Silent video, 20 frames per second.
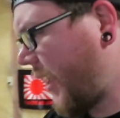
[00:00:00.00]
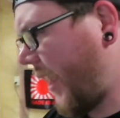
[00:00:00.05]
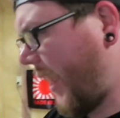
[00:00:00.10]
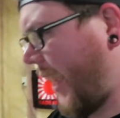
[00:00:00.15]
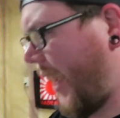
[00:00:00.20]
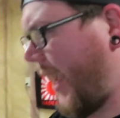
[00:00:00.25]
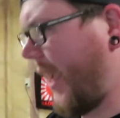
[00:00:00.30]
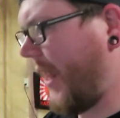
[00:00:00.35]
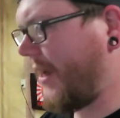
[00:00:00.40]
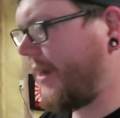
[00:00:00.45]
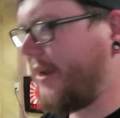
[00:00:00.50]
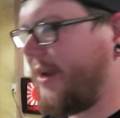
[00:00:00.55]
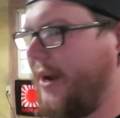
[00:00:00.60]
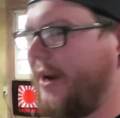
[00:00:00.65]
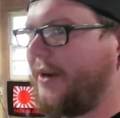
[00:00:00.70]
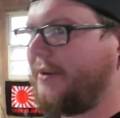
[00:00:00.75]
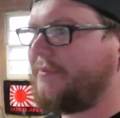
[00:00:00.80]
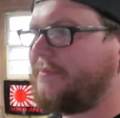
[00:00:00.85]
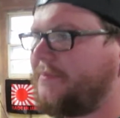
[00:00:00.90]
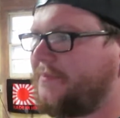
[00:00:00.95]
And,
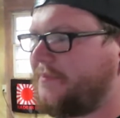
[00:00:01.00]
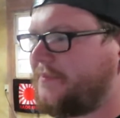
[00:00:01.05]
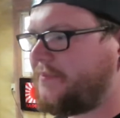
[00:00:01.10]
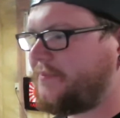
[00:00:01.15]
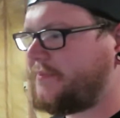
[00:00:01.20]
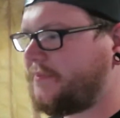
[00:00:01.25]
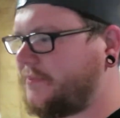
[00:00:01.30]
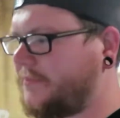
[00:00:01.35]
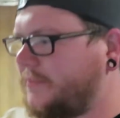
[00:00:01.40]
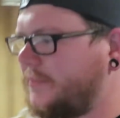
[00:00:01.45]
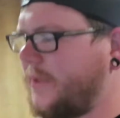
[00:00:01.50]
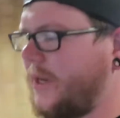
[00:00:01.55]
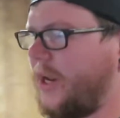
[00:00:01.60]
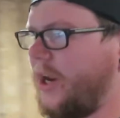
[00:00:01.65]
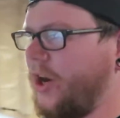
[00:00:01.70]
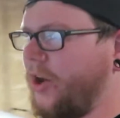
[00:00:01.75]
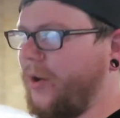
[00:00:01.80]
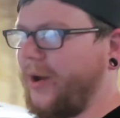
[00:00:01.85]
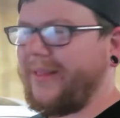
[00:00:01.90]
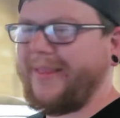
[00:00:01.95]

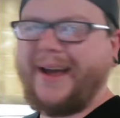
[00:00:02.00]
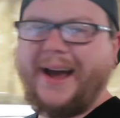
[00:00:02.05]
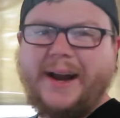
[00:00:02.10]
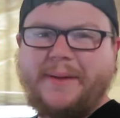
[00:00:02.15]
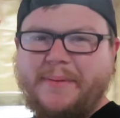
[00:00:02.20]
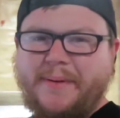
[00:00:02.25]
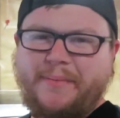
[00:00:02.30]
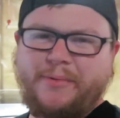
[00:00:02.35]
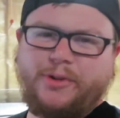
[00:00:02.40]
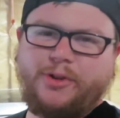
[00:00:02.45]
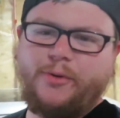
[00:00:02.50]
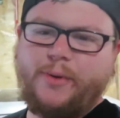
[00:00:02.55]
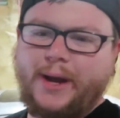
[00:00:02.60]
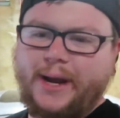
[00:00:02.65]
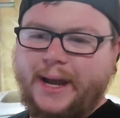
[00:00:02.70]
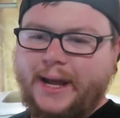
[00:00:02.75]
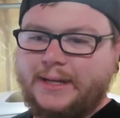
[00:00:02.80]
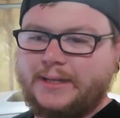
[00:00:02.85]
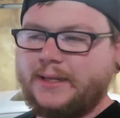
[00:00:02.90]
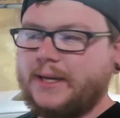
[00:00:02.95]
you know, a lot of people do, I
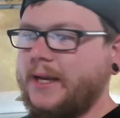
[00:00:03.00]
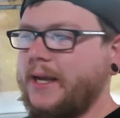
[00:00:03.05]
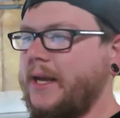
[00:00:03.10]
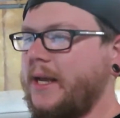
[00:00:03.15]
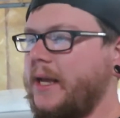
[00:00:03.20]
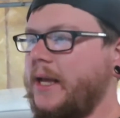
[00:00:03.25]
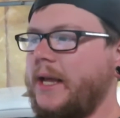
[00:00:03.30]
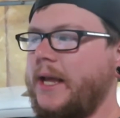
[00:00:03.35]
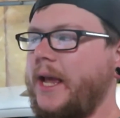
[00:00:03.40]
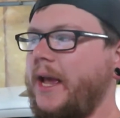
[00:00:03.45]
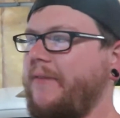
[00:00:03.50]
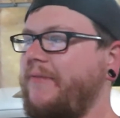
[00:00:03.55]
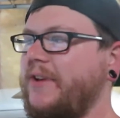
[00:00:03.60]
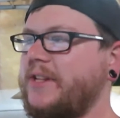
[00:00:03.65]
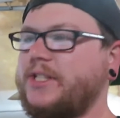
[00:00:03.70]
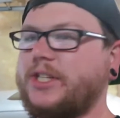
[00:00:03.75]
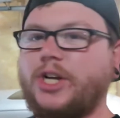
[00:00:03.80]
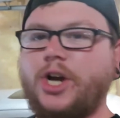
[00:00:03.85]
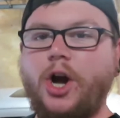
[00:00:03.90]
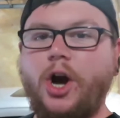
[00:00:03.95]
guess. If
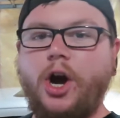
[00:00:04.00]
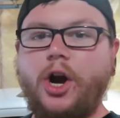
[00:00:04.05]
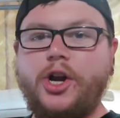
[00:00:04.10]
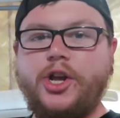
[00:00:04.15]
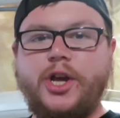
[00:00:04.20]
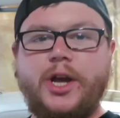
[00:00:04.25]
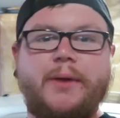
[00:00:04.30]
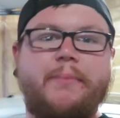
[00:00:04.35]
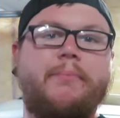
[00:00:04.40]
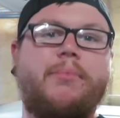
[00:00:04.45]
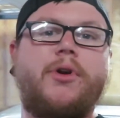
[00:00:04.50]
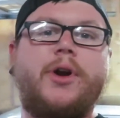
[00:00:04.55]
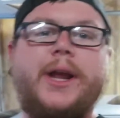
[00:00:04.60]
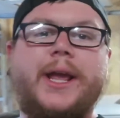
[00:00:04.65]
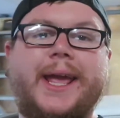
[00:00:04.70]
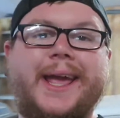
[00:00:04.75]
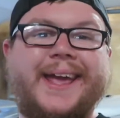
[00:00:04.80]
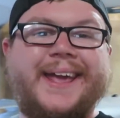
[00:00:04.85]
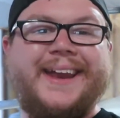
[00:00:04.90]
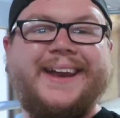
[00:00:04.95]
it's a car you can
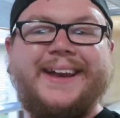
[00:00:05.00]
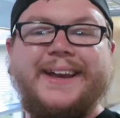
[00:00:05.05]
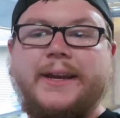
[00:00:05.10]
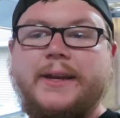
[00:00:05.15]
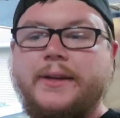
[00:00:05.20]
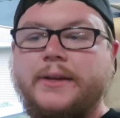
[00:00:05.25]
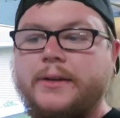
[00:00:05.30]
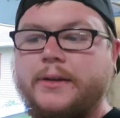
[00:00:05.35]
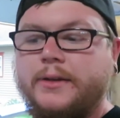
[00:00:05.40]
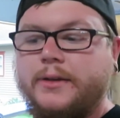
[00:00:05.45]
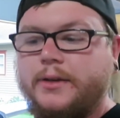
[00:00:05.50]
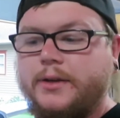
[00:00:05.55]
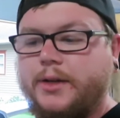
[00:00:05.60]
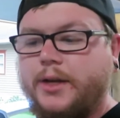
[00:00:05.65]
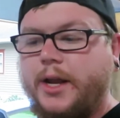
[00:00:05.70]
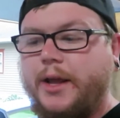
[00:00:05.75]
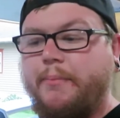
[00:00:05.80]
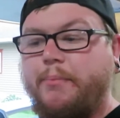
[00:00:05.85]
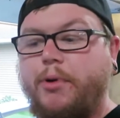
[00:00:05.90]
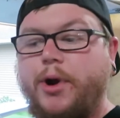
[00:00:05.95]
bring
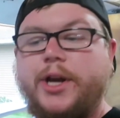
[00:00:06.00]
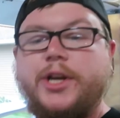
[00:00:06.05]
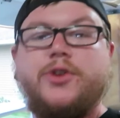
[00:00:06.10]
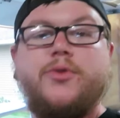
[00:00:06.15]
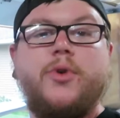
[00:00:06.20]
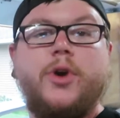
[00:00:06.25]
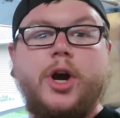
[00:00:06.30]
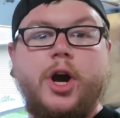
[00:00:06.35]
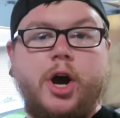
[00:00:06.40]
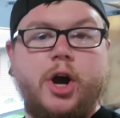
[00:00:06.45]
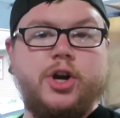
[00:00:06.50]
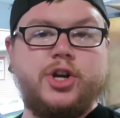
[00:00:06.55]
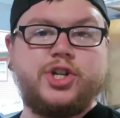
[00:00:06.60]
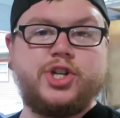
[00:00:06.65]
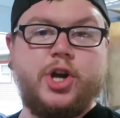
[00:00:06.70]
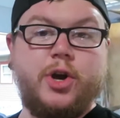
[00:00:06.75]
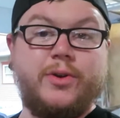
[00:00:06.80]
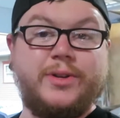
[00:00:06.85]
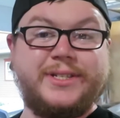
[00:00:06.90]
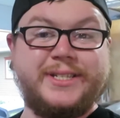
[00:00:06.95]
to a car
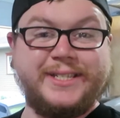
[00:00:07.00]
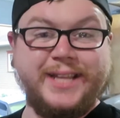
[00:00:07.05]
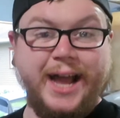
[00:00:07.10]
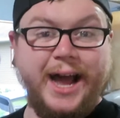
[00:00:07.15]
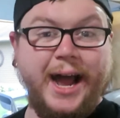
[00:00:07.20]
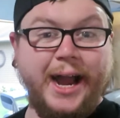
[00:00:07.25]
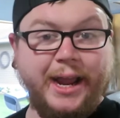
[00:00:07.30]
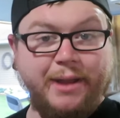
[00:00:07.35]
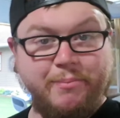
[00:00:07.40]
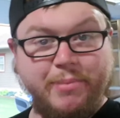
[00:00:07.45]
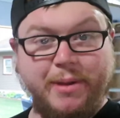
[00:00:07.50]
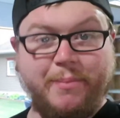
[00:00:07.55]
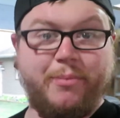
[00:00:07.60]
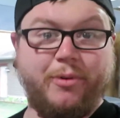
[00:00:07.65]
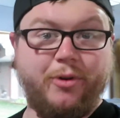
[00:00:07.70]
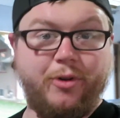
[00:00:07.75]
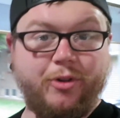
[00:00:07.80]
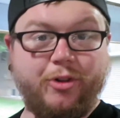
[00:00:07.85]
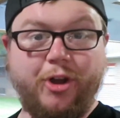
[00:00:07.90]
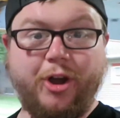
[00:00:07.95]
show stock and
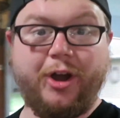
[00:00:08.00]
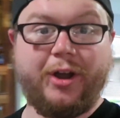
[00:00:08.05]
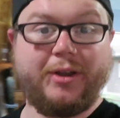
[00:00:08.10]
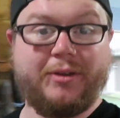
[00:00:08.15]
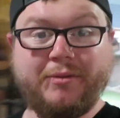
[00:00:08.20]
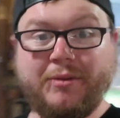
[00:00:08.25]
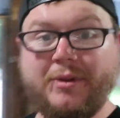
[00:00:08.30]
people look.